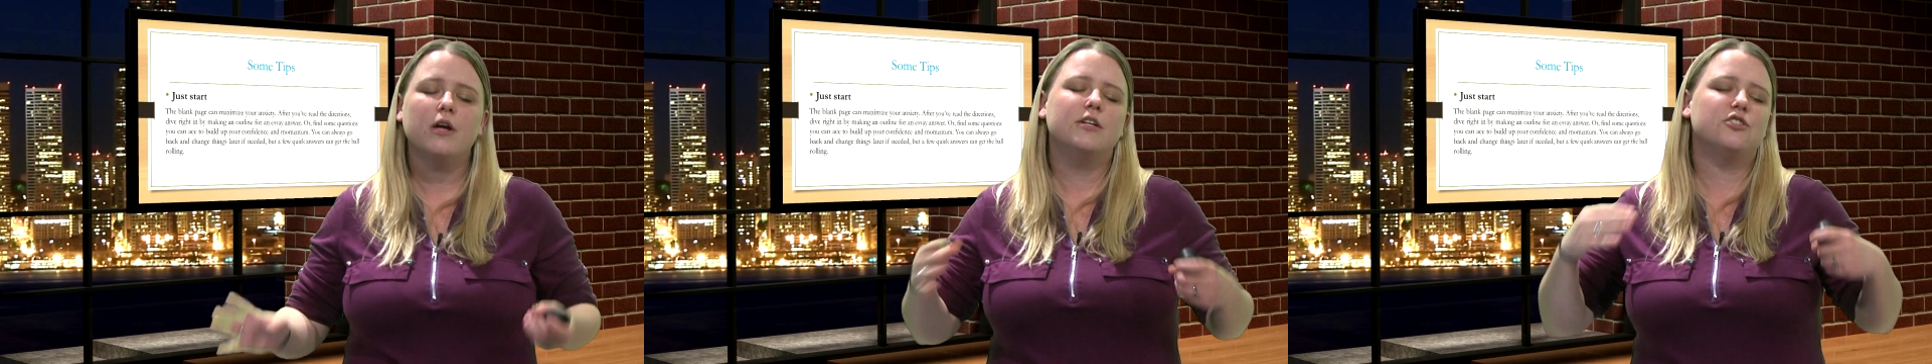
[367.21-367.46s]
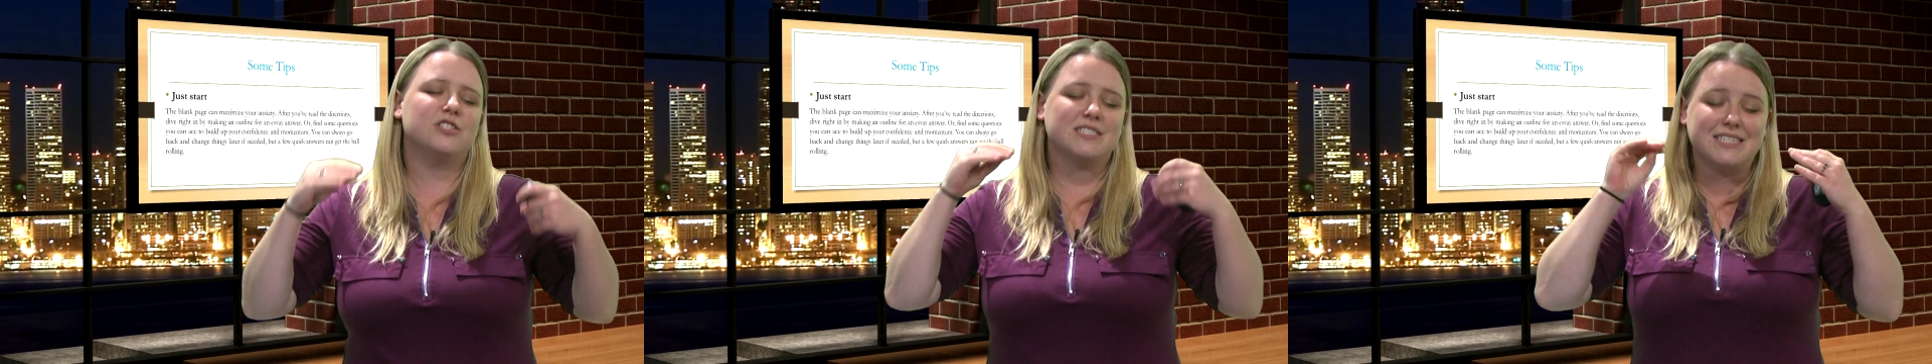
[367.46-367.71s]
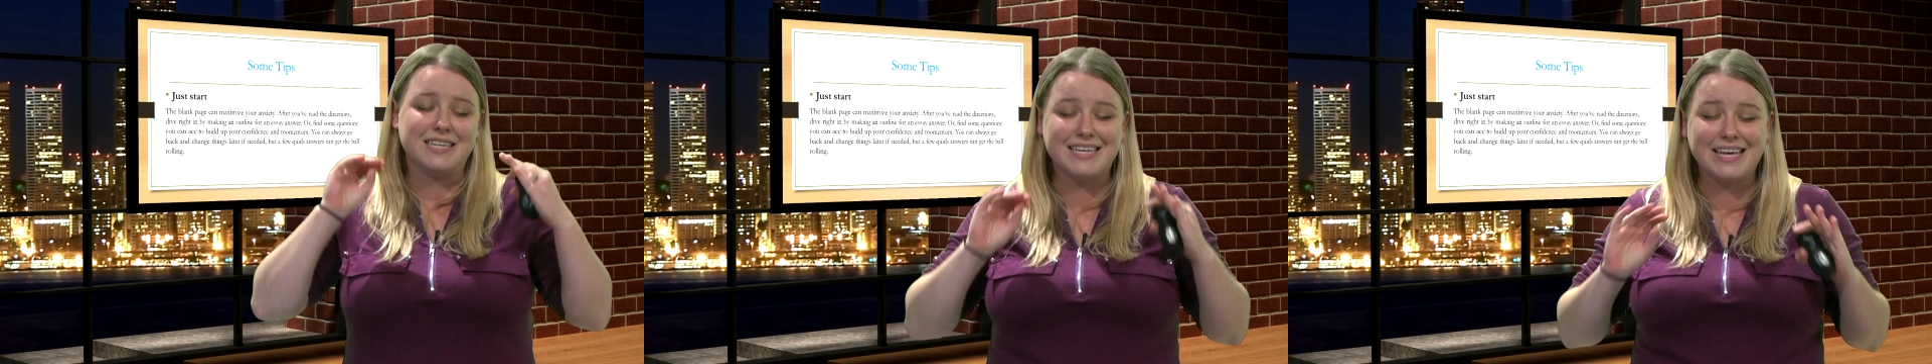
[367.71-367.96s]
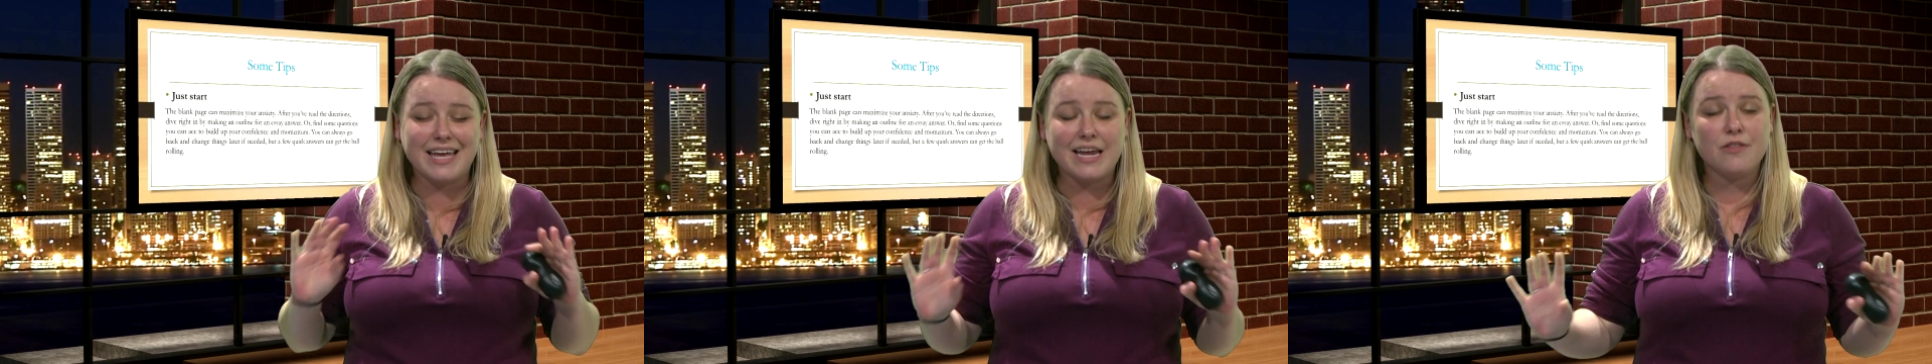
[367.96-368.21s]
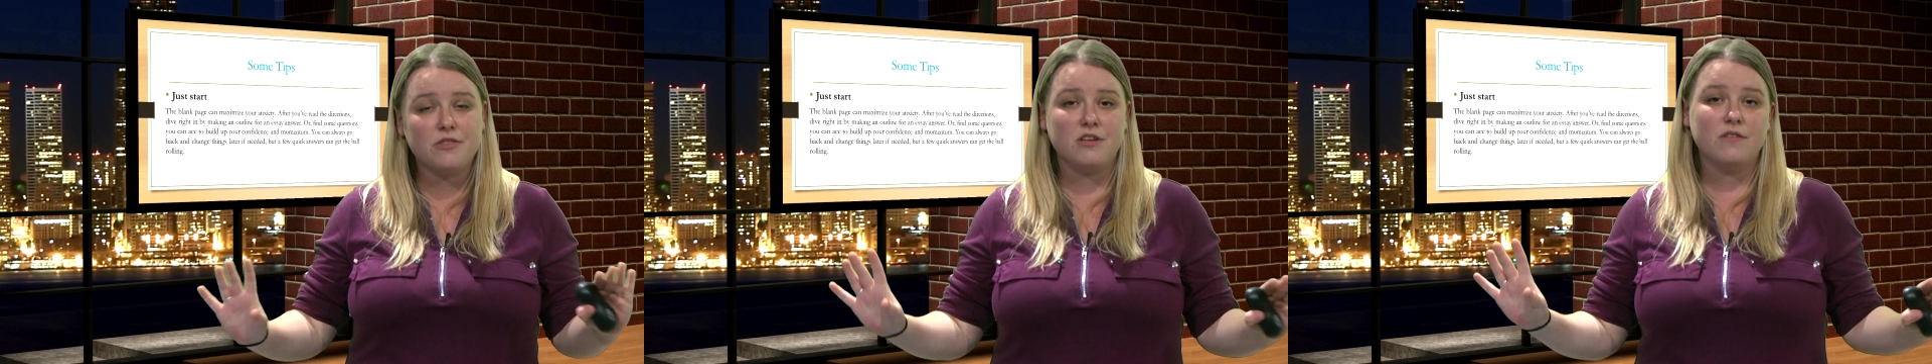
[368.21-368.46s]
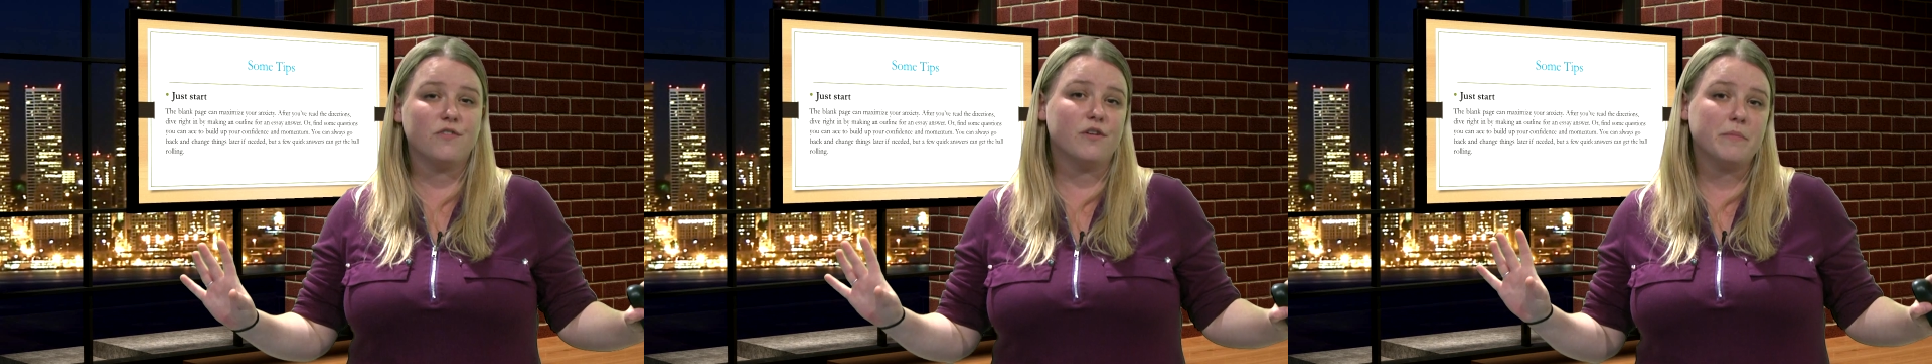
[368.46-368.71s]
Just get out the
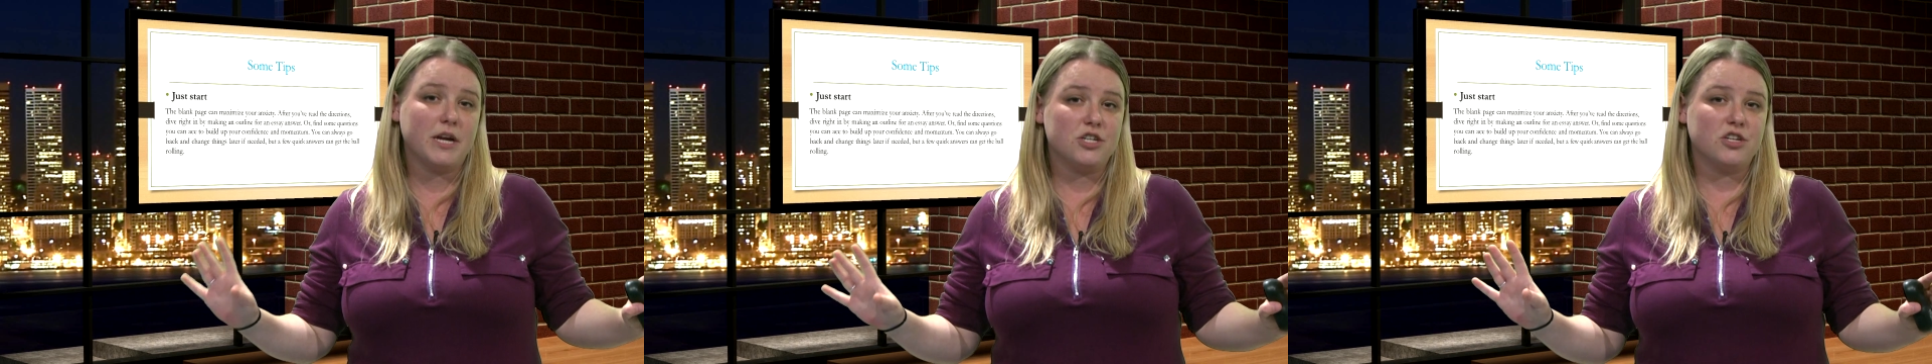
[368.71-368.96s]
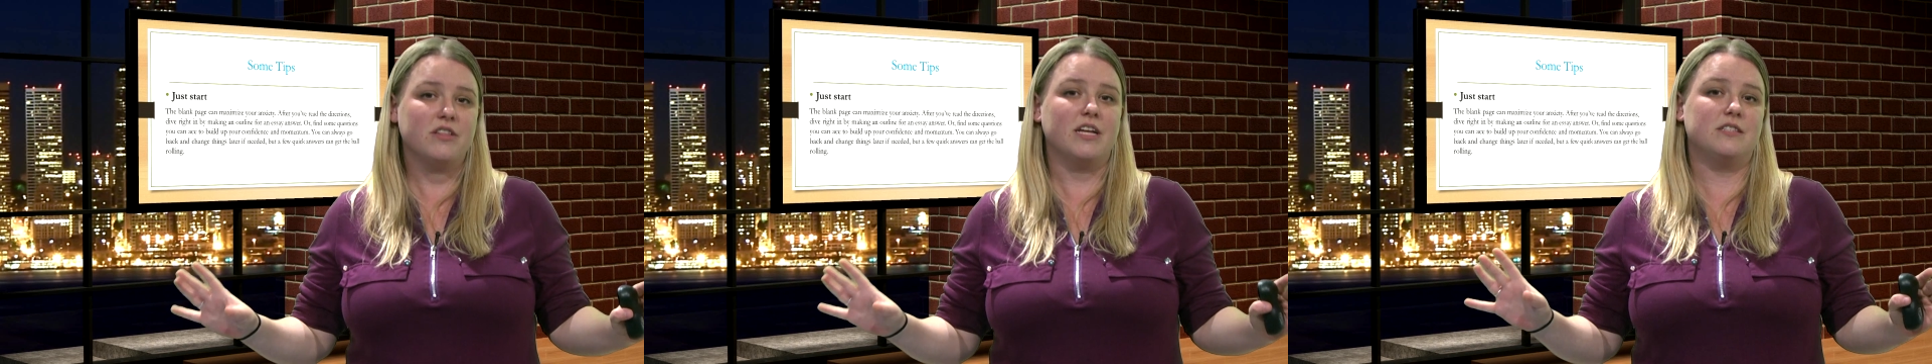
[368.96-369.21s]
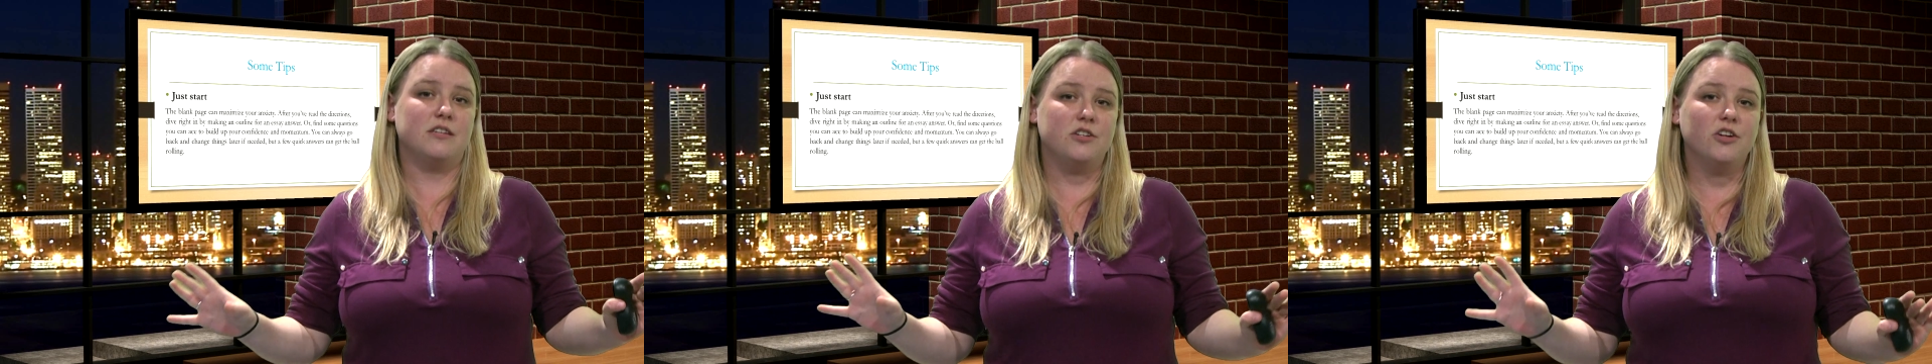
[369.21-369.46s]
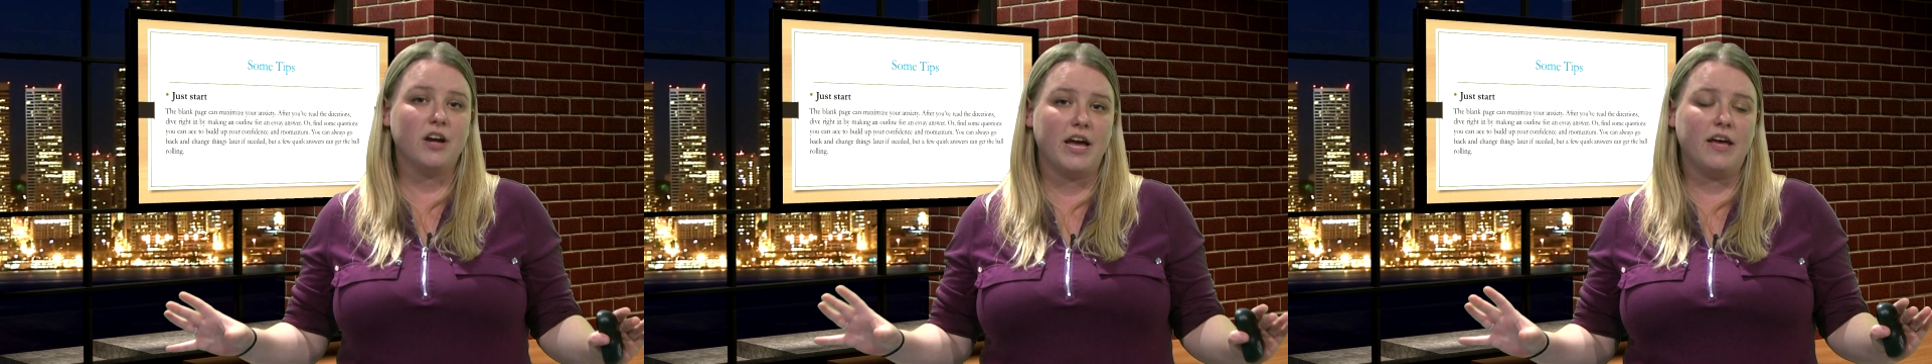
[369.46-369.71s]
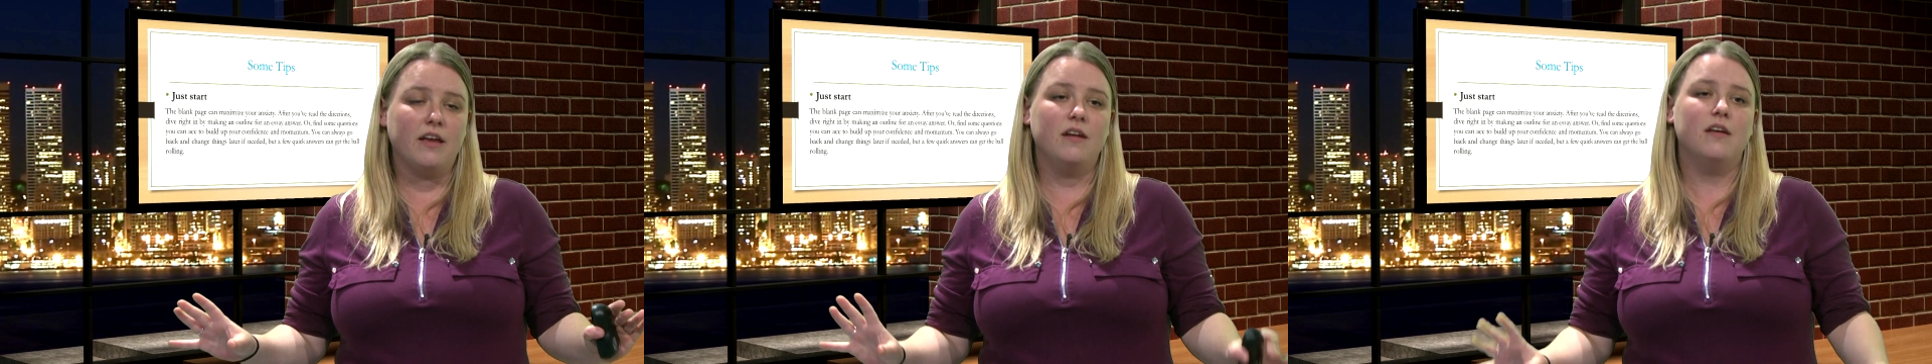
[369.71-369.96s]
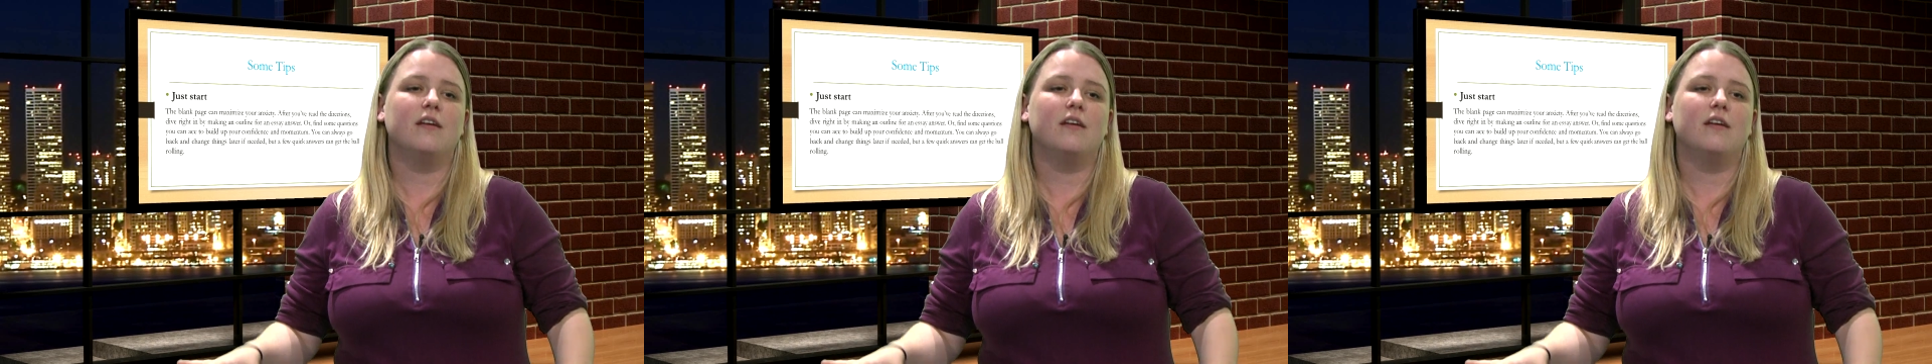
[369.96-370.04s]
information that's in your head,